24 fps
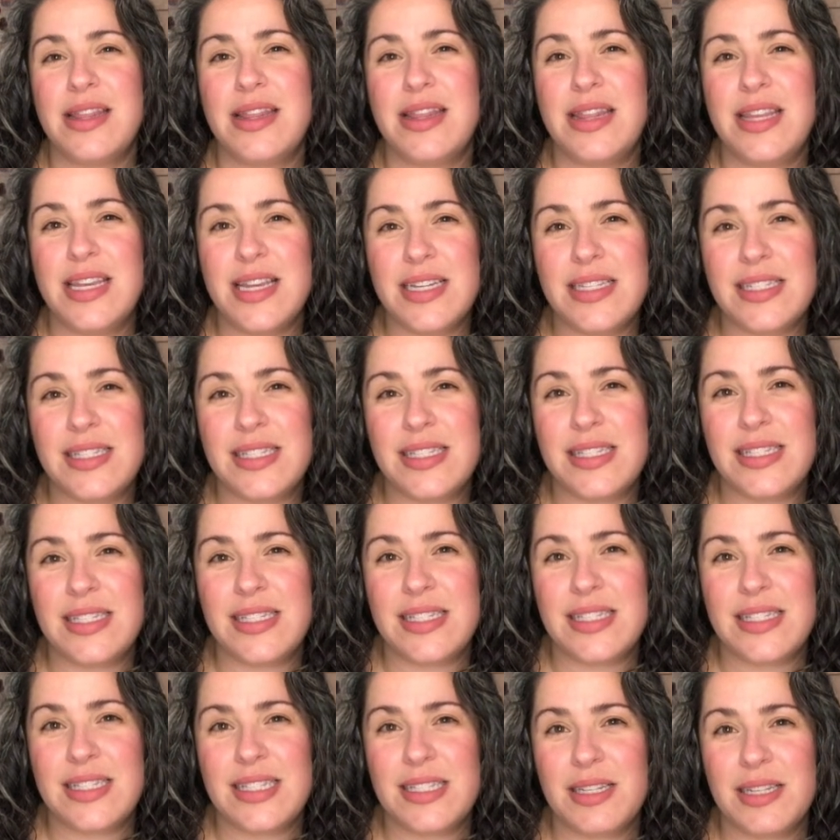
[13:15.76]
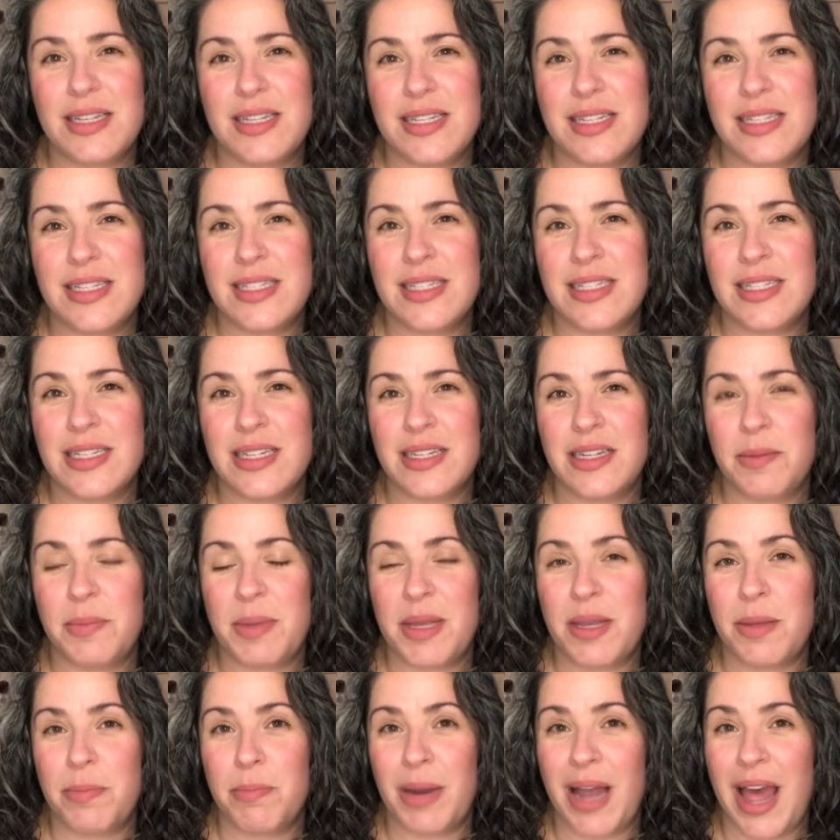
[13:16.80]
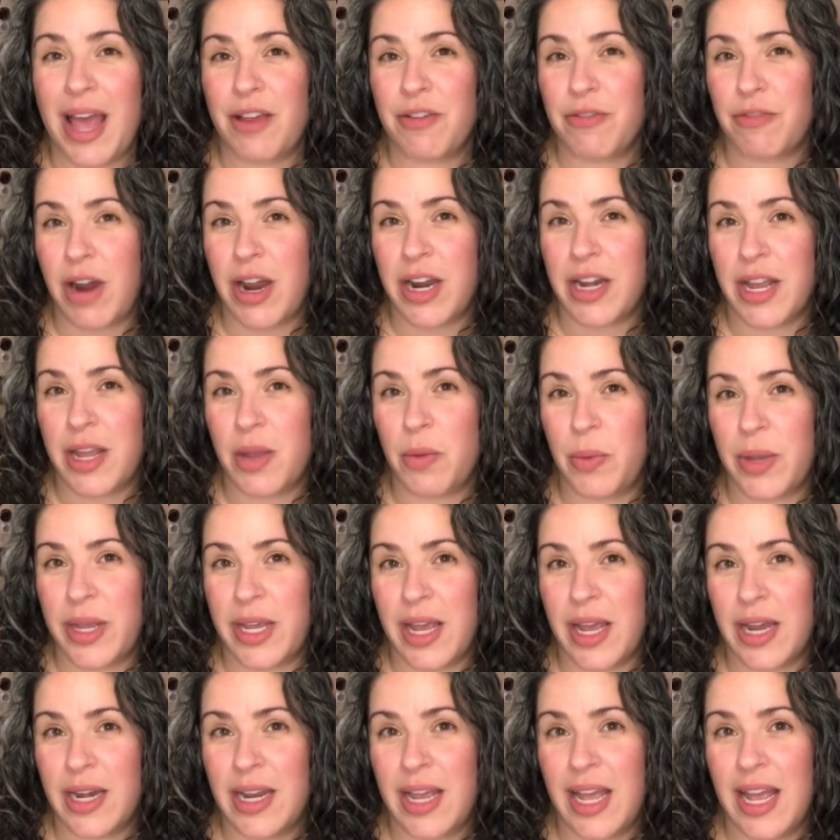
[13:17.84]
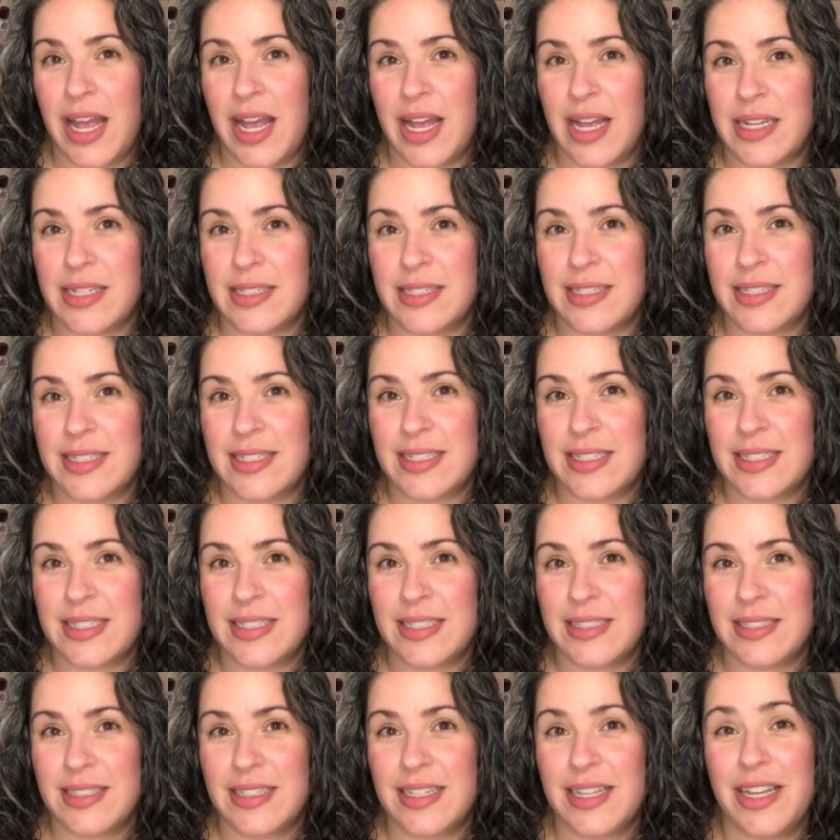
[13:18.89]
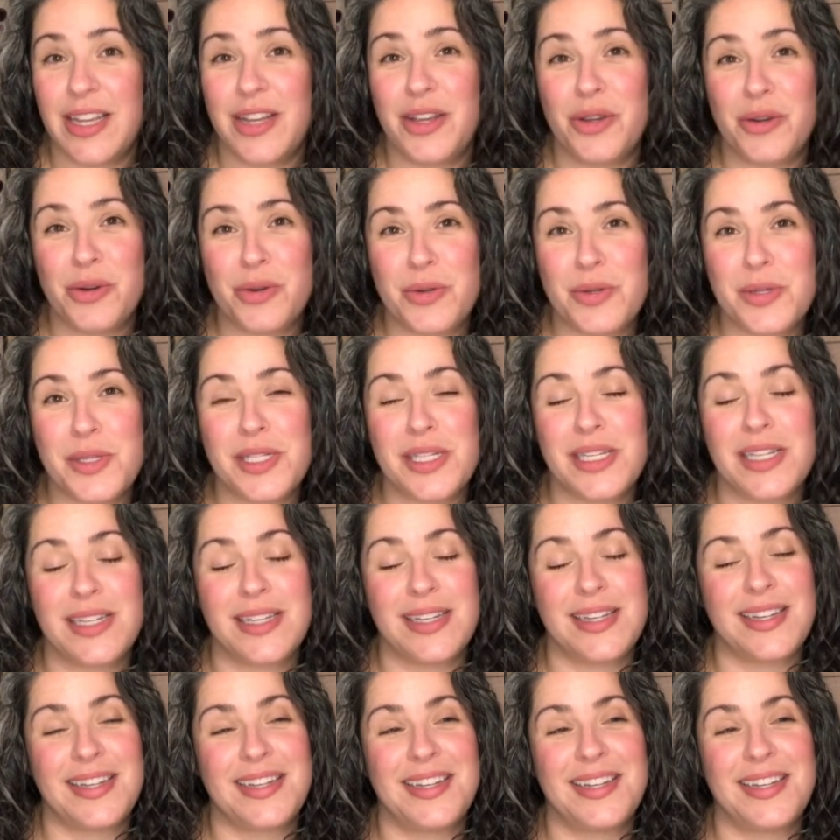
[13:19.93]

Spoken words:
this is going to be Black Friday weekend, and here's a